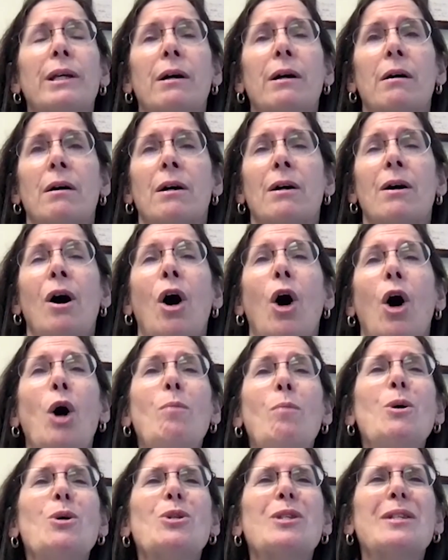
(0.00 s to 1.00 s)
are
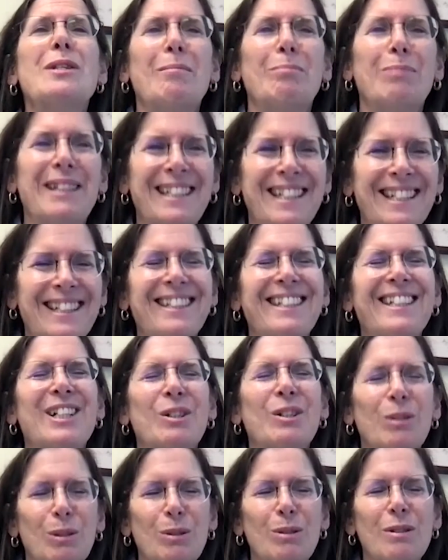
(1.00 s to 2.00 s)
almost completely
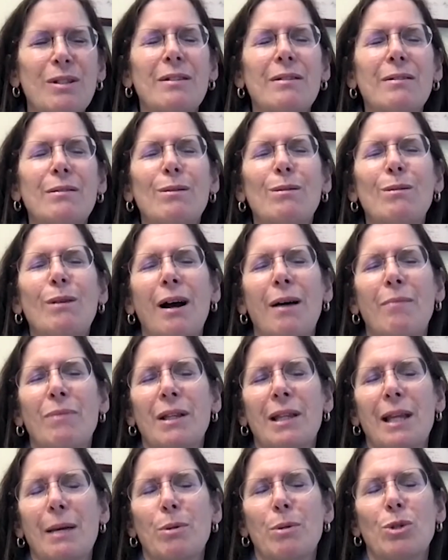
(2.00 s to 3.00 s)
accrued to
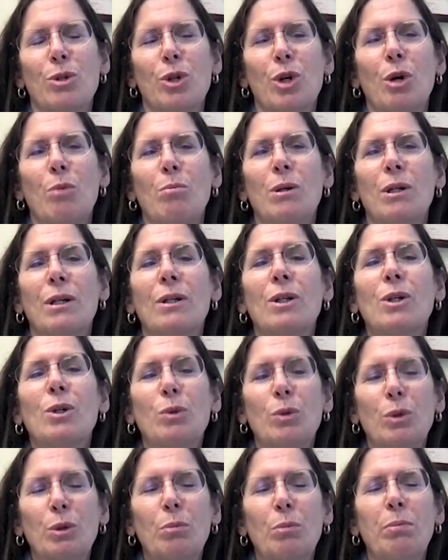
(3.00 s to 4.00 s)
the liposarcoma
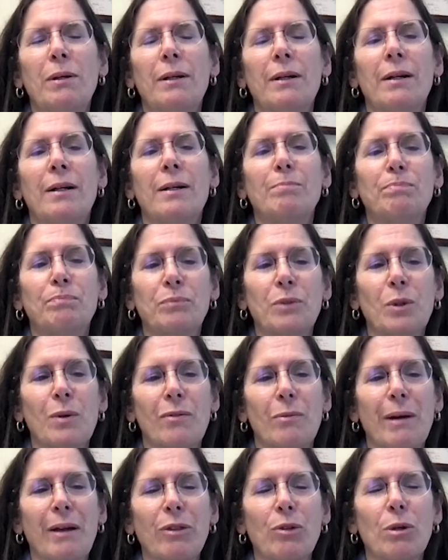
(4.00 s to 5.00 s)
group,
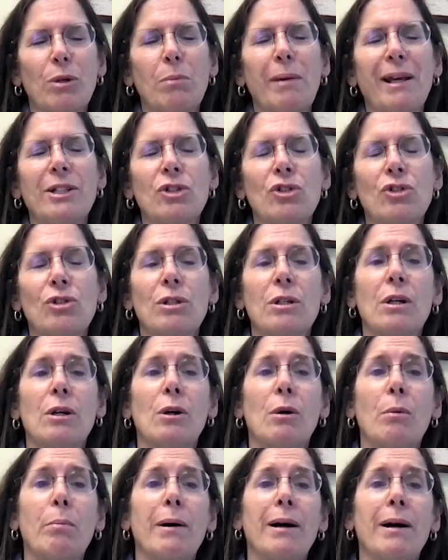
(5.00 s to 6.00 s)
about three patients to
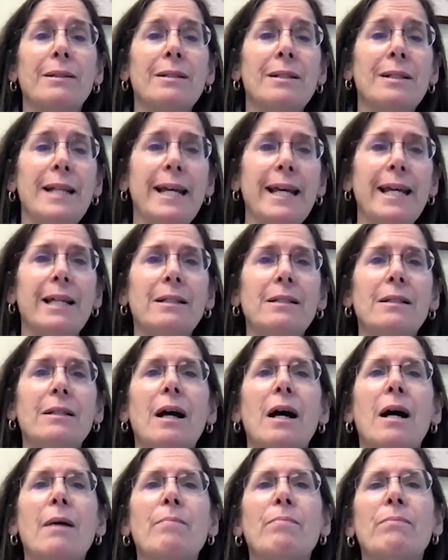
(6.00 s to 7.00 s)
go. But to date,
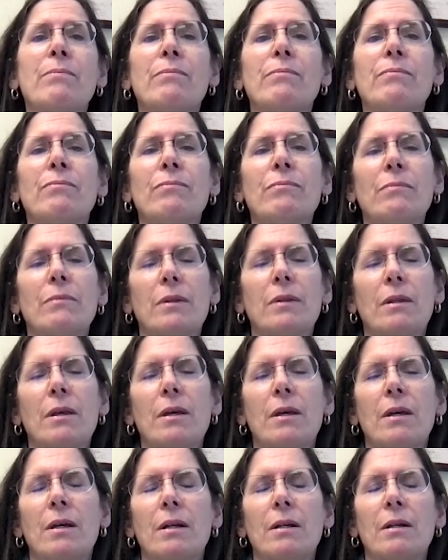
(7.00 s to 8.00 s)

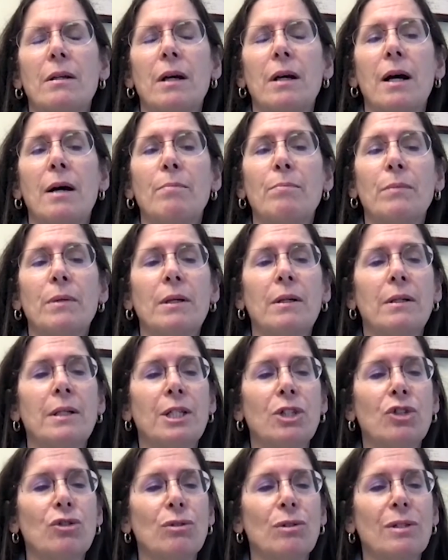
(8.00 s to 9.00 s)
the
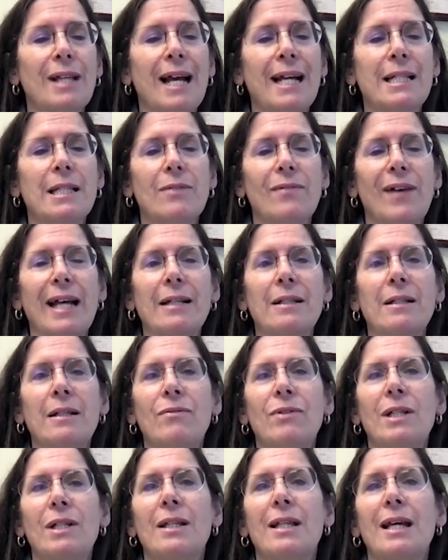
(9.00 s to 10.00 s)
initial signs of
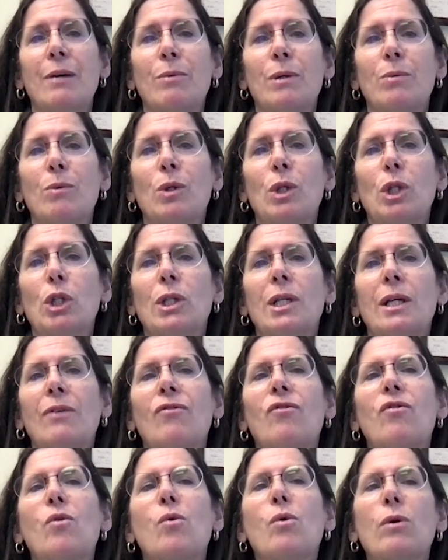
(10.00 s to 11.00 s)
activity that we were looking
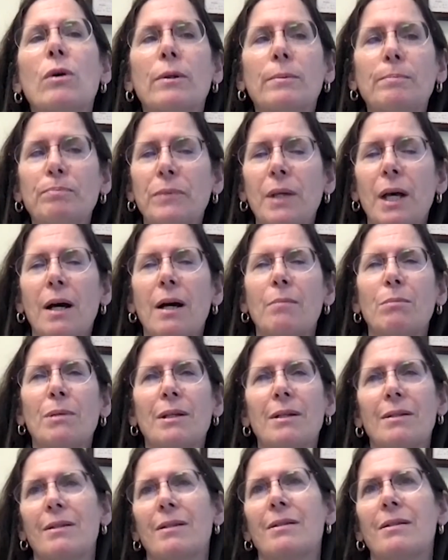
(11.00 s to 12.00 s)
for,
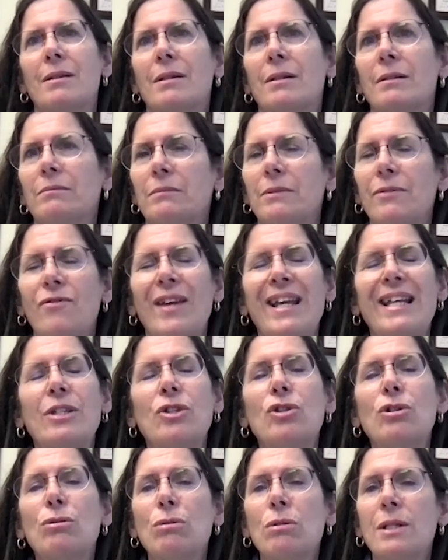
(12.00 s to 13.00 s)
because it's a
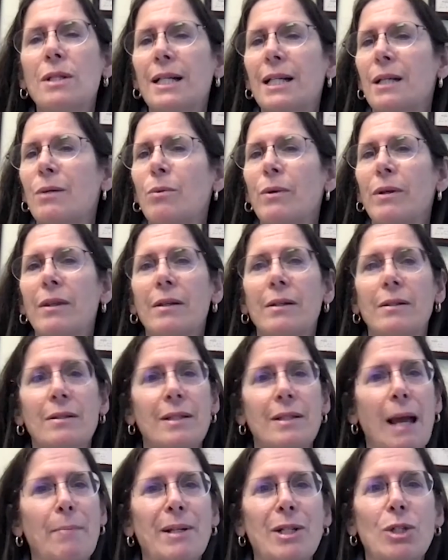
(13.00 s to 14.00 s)
phase two study with a
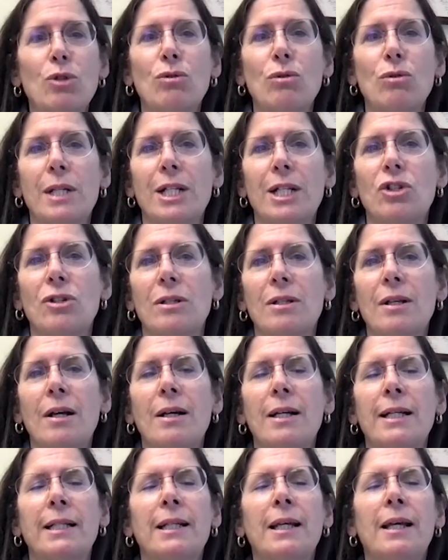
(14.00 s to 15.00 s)
Simon two-stage
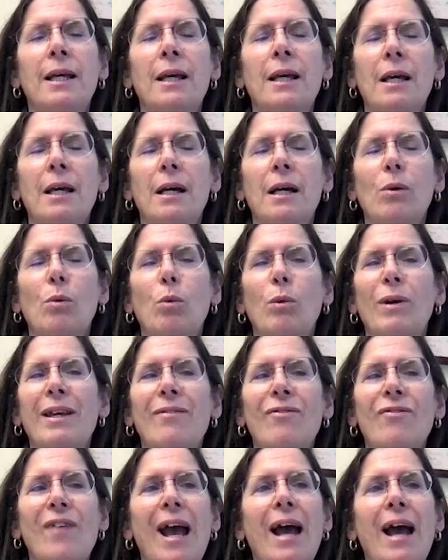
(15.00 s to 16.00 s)
design, we
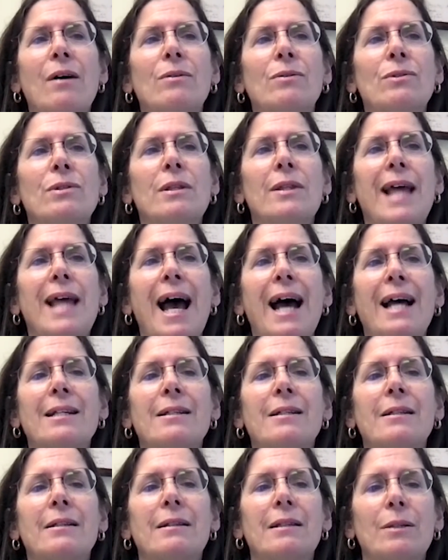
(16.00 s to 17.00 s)
found
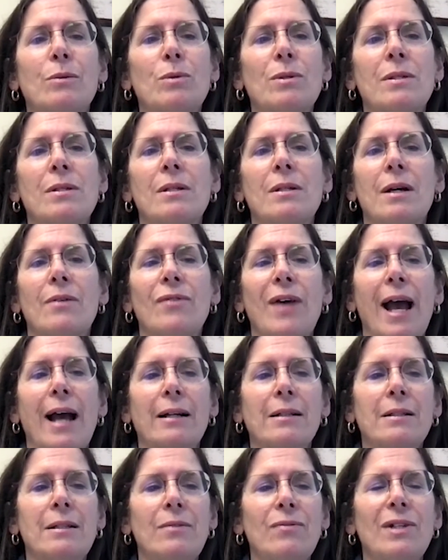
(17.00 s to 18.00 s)
that there was enough
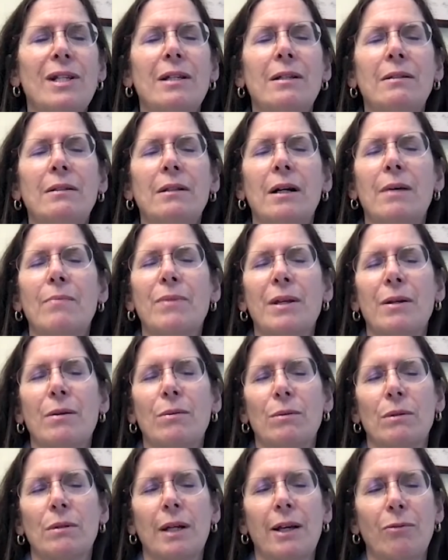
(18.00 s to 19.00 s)
activity.
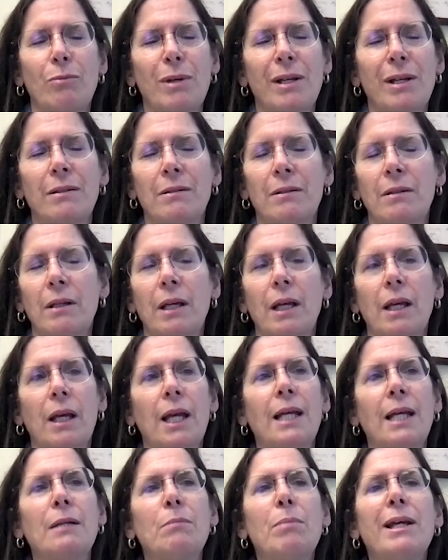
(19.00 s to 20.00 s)
There have been
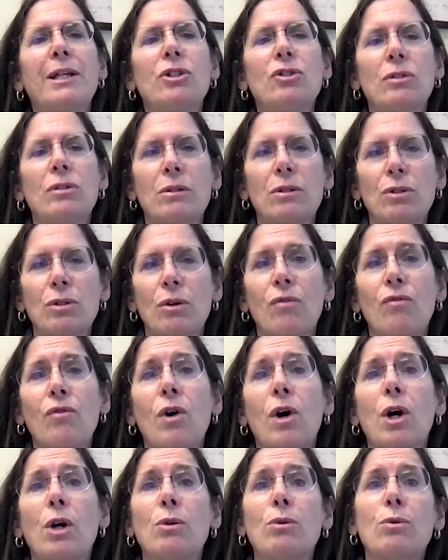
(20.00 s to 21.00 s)
eight patients so
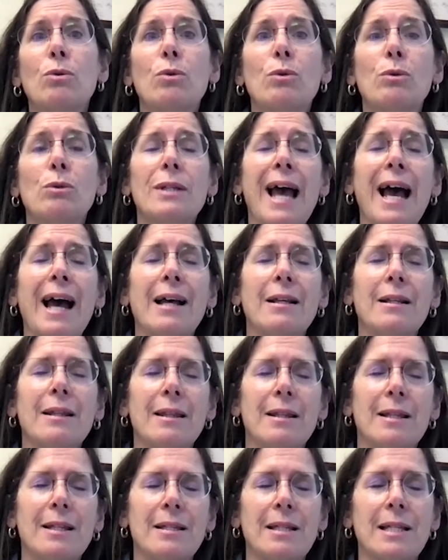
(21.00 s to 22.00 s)
far whose
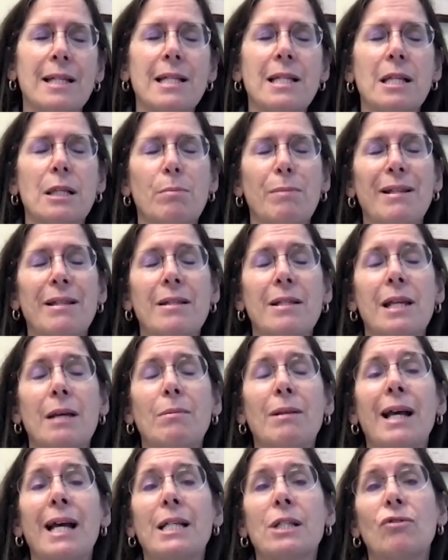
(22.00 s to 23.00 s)
disease has been
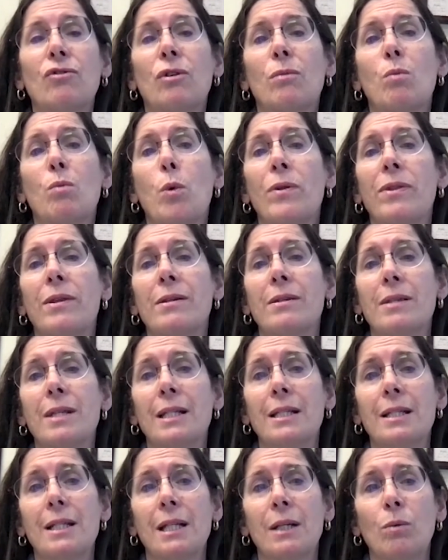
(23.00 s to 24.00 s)
stabilized for more than
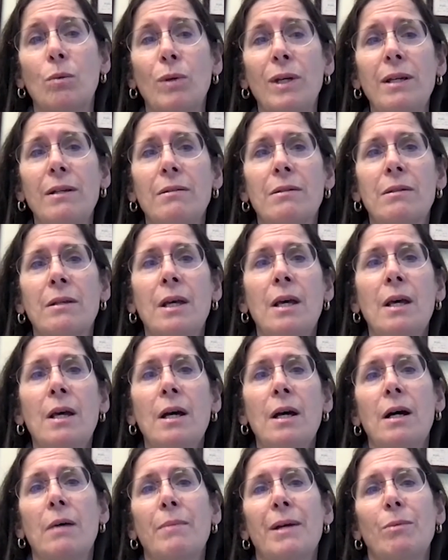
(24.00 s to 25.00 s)
16 weeks.
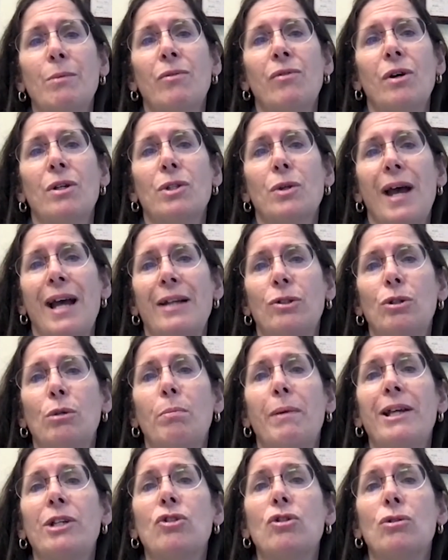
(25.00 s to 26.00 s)
And we've also had two
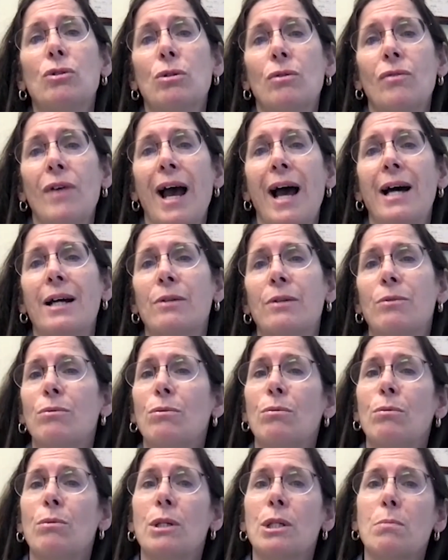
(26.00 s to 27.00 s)
patients who've had
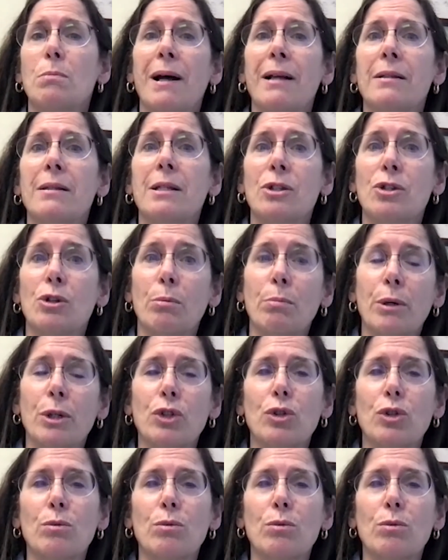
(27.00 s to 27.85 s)
responses or partial